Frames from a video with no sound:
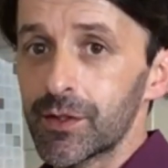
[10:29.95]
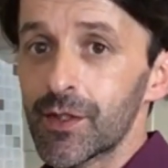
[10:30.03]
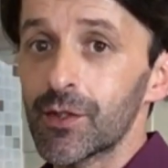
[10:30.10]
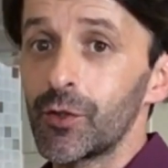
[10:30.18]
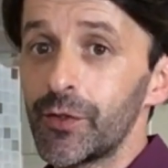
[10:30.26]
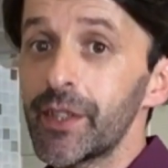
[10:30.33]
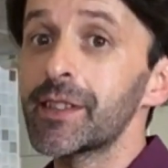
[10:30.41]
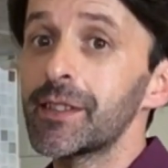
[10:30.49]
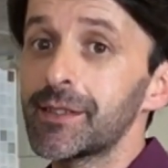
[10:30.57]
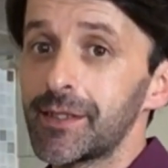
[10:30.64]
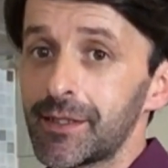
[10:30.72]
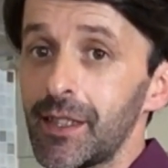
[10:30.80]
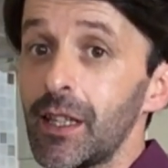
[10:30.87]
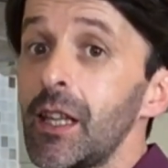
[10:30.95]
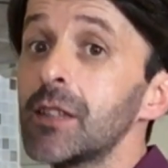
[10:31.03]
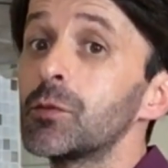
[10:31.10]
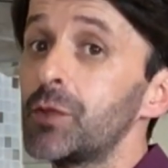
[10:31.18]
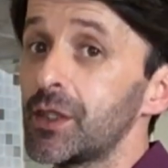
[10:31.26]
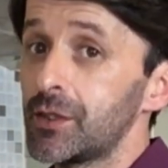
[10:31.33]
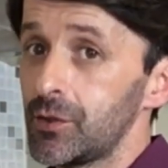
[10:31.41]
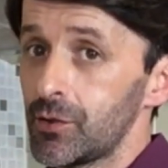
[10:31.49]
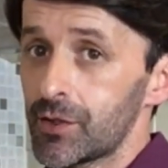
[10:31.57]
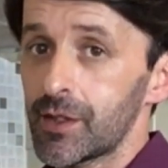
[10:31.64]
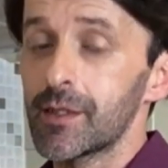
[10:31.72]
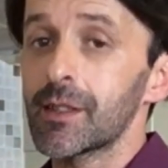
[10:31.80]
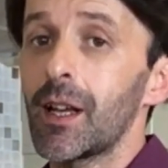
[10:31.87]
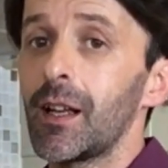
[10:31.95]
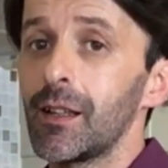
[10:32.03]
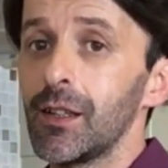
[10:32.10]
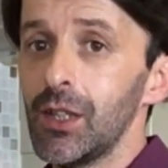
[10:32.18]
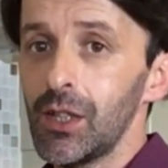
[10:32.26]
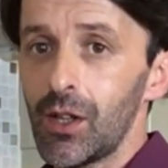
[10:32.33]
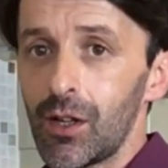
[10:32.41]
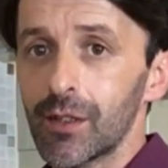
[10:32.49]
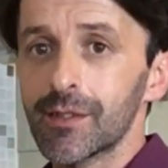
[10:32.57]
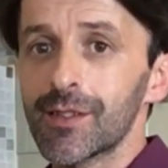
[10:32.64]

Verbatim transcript: So this is the thing, it reduces a lot.